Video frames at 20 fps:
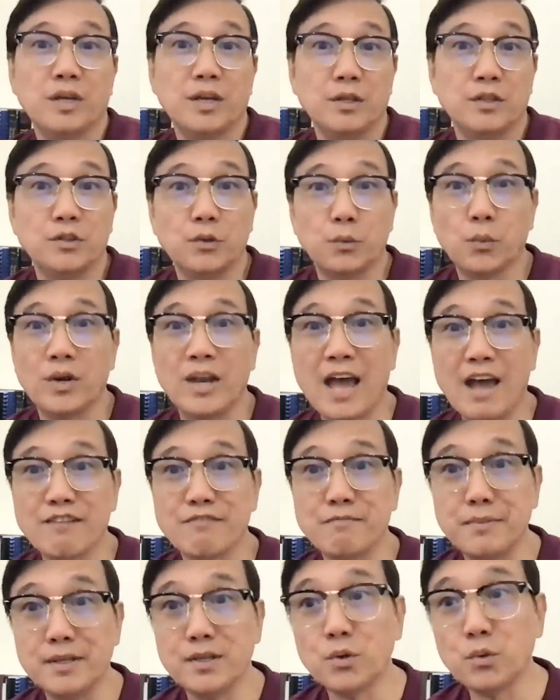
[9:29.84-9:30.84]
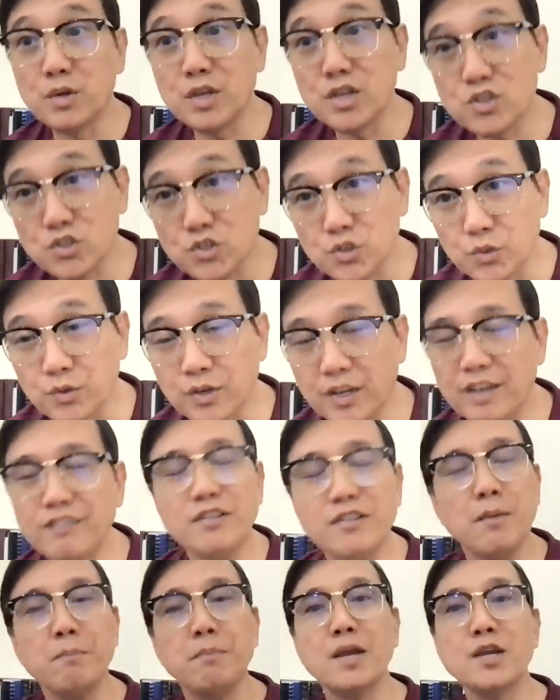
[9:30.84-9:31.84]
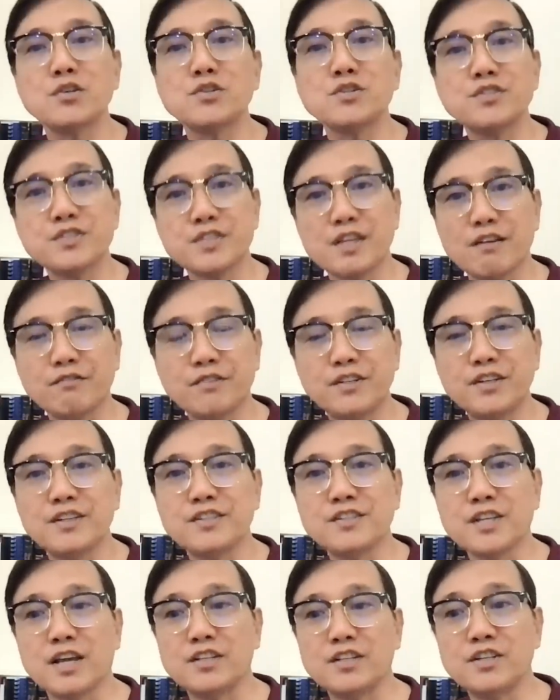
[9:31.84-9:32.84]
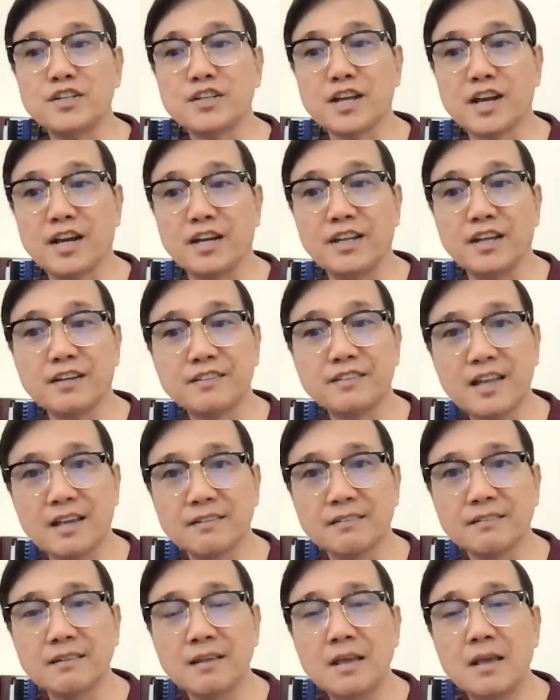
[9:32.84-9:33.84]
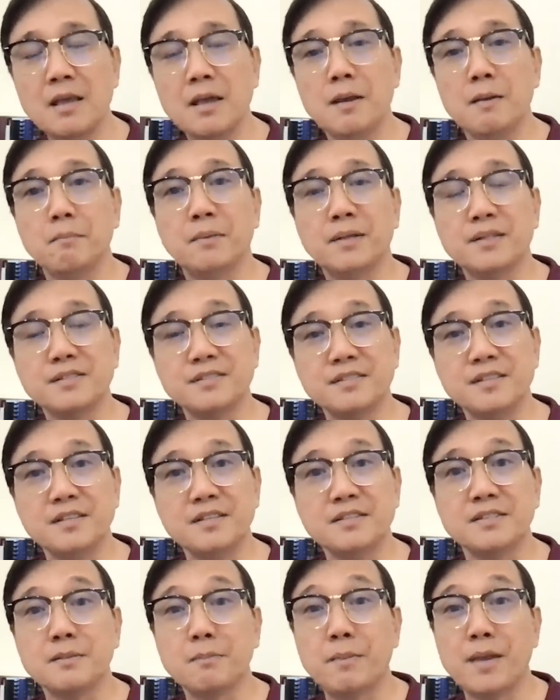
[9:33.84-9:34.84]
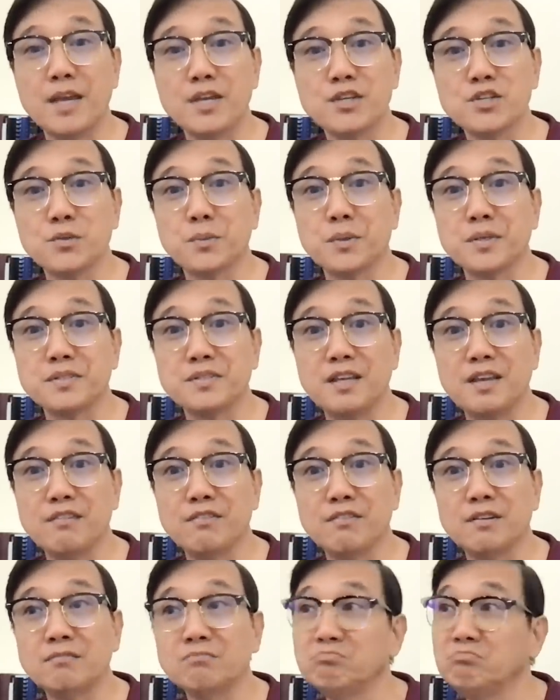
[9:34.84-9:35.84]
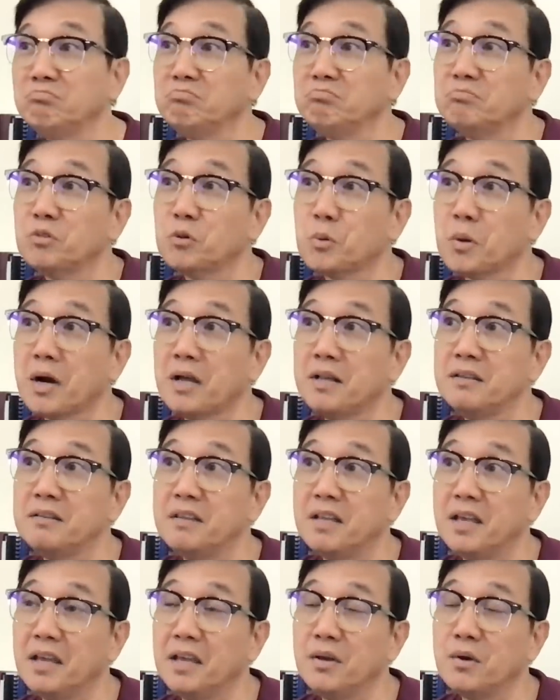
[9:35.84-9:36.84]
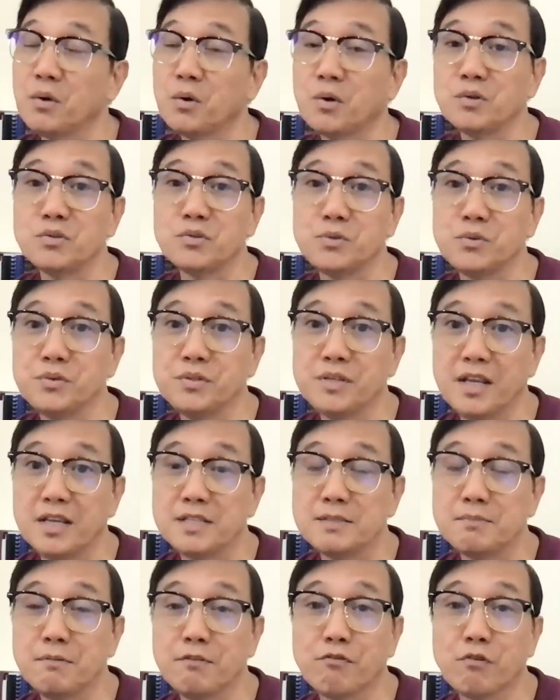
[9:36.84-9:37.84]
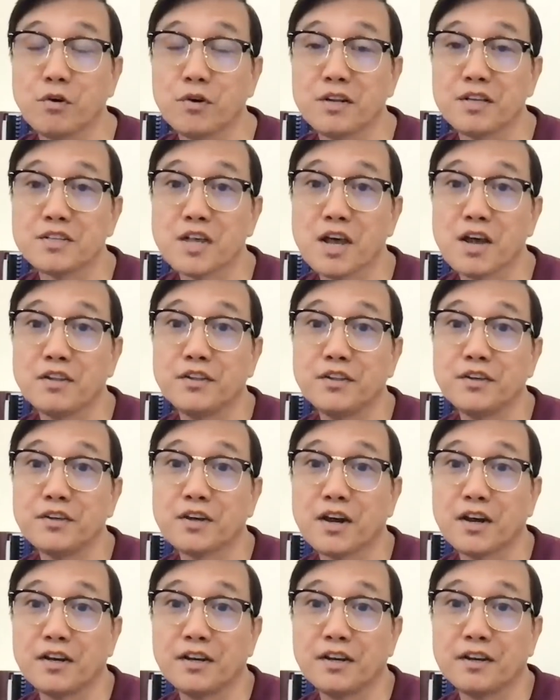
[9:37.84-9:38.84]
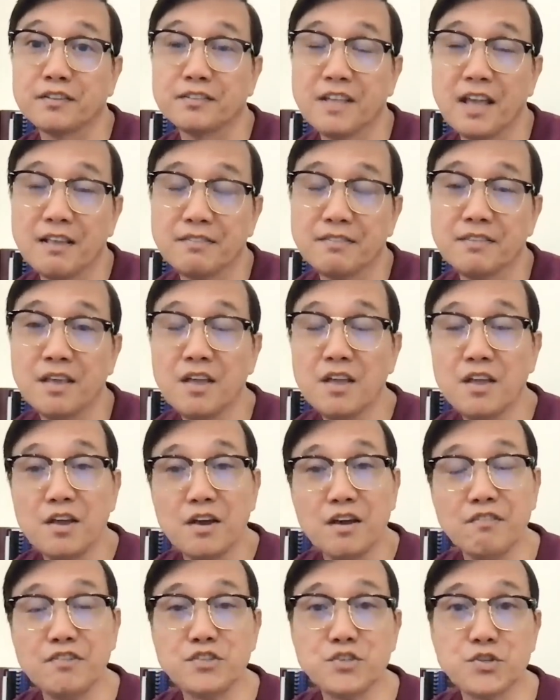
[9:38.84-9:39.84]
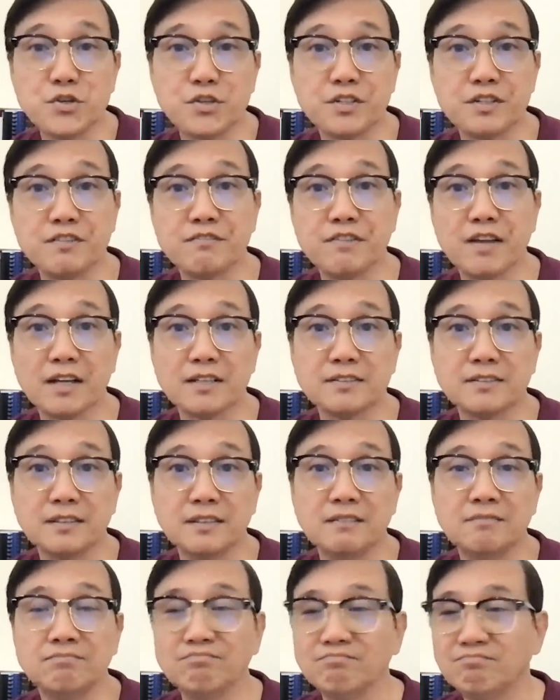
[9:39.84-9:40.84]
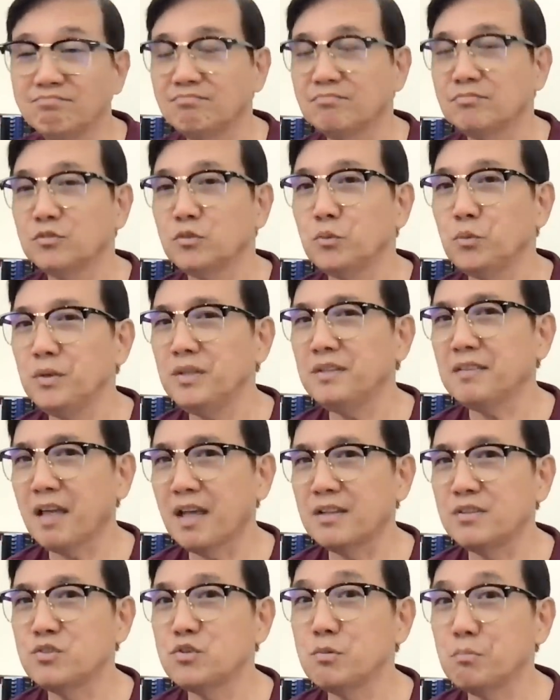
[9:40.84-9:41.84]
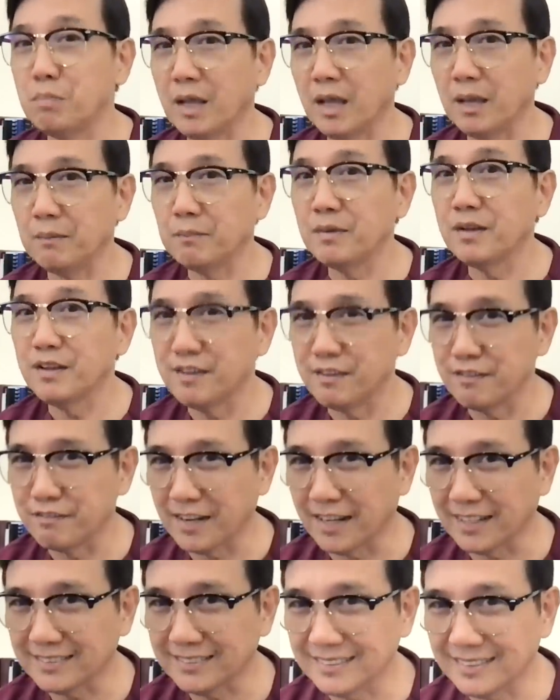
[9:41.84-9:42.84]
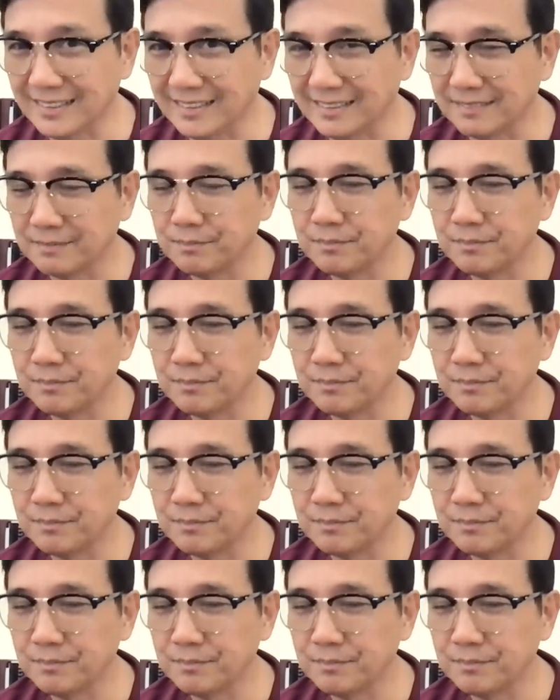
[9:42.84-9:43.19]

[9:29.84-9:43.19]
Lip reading: there would have been no issue if the patient suffered a sudden cardiac death. But since the patient was given 1 day or 2 days before the sudden cardiac death of a certain vaccine, we tend to blame the vaccine.